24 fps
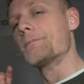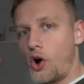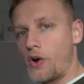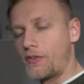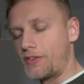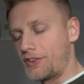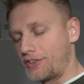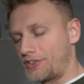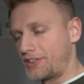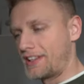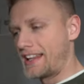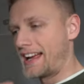
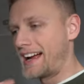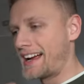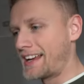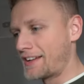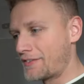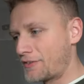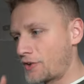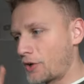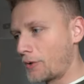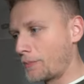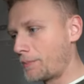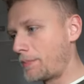obviously I
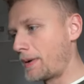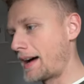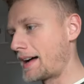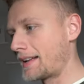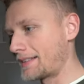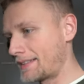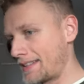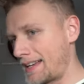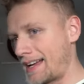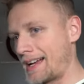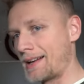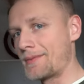have gone
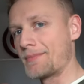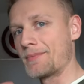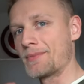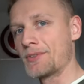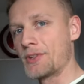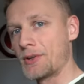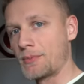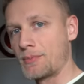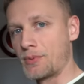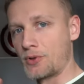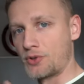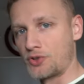part-time
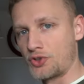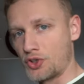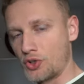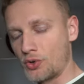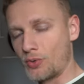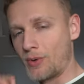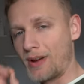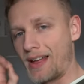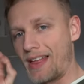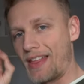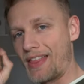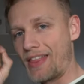to
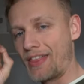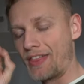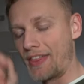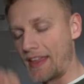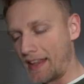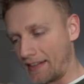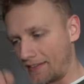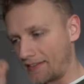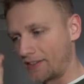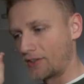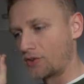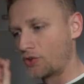pursue
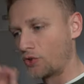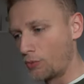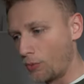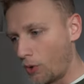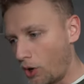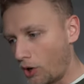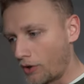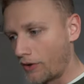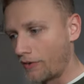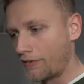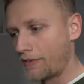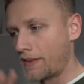this, do
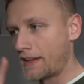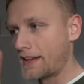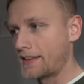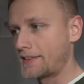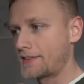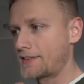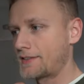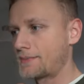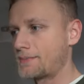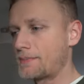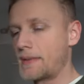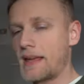more of
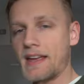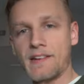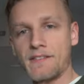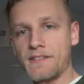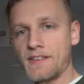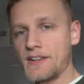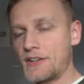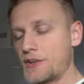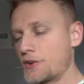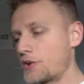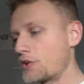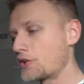this, make
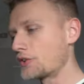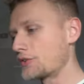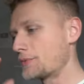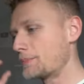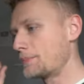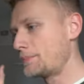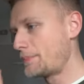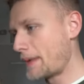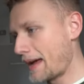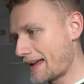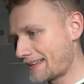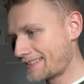
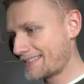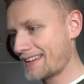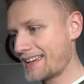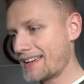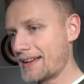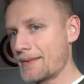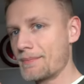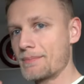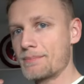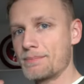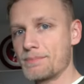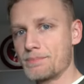videos
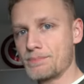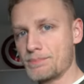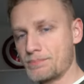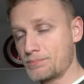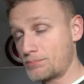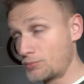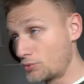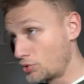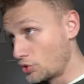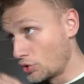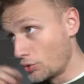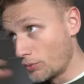better,
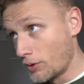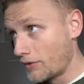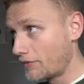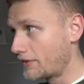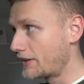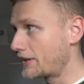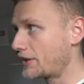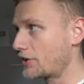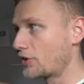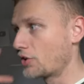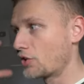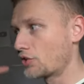do more
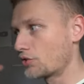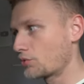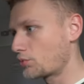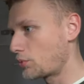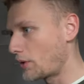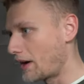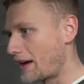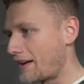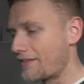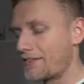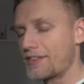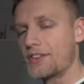videos,
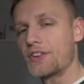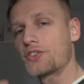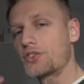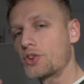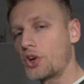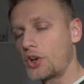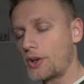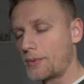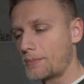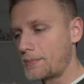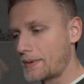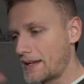whatever. There's
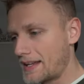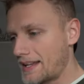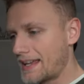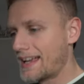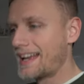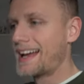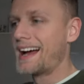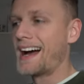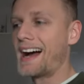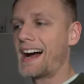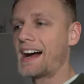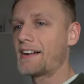gonna be,
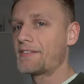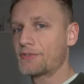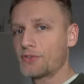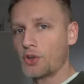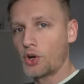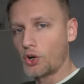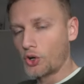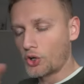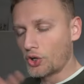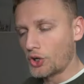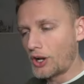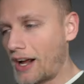I've
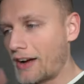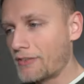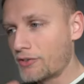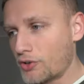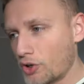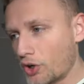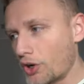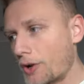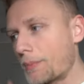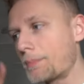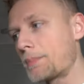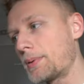
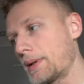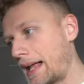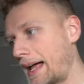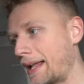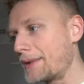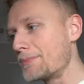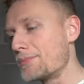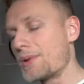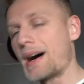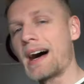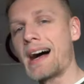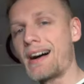got a
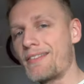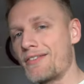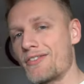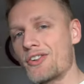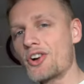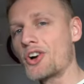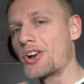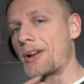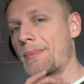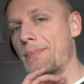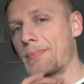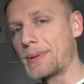plan, but haven't
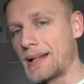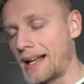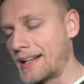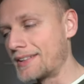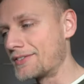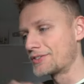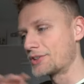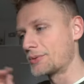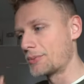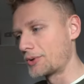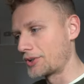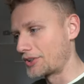got a
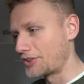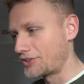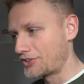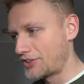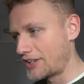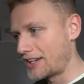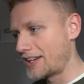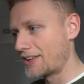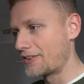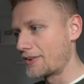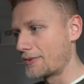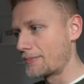plan. So I'm not gonna
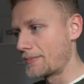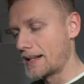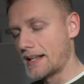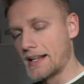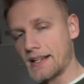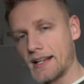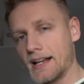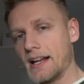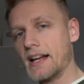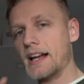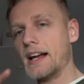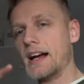sit here and be like,